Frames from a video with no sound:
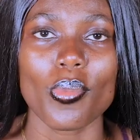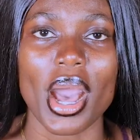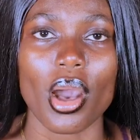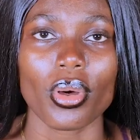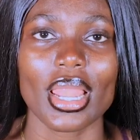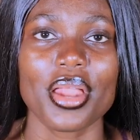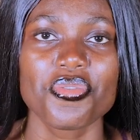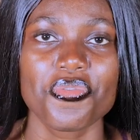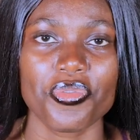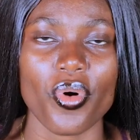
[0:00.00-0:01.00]
oh my
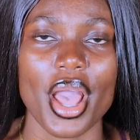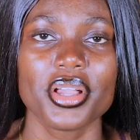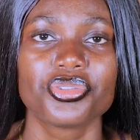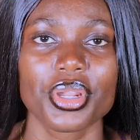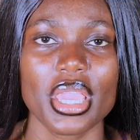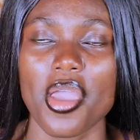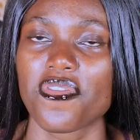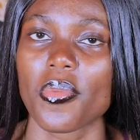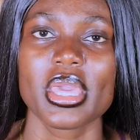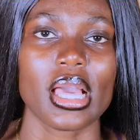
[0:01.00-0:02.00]
colano for a draw and
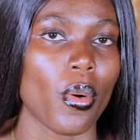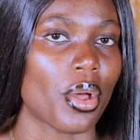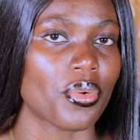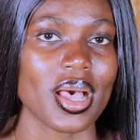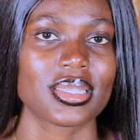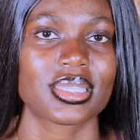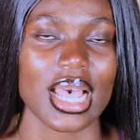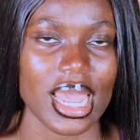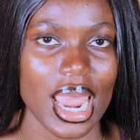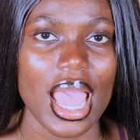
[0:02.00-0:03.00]
for being come on one
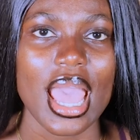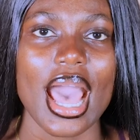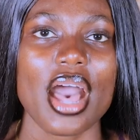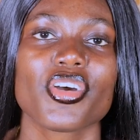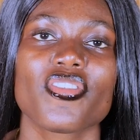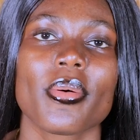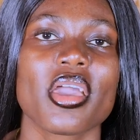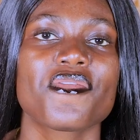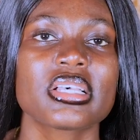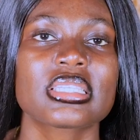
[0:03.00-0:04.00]
sana. After
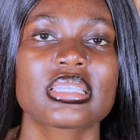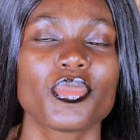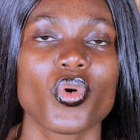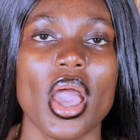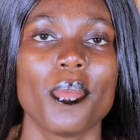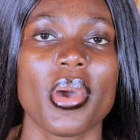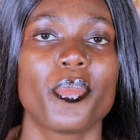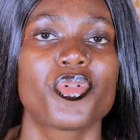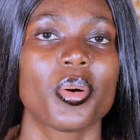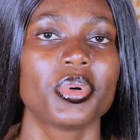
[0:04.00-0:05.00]
my infant some more and
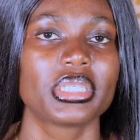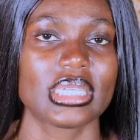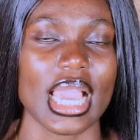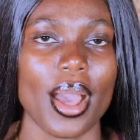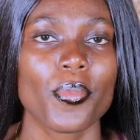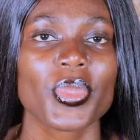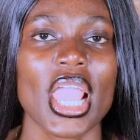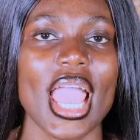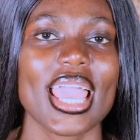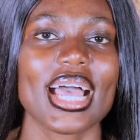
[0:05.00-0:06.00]
bremo dear.
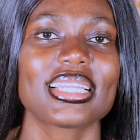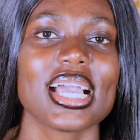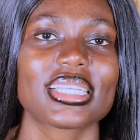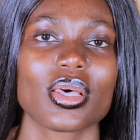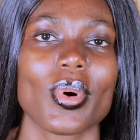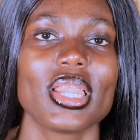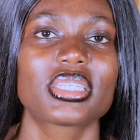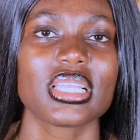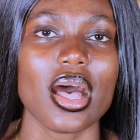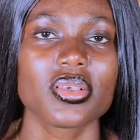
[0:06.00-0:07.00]
And there's a while
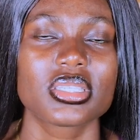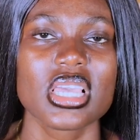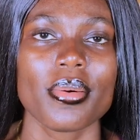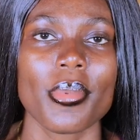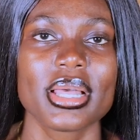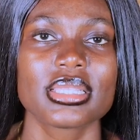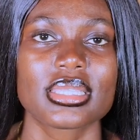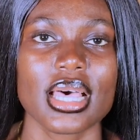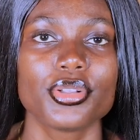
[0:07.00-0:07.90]
Charles Newman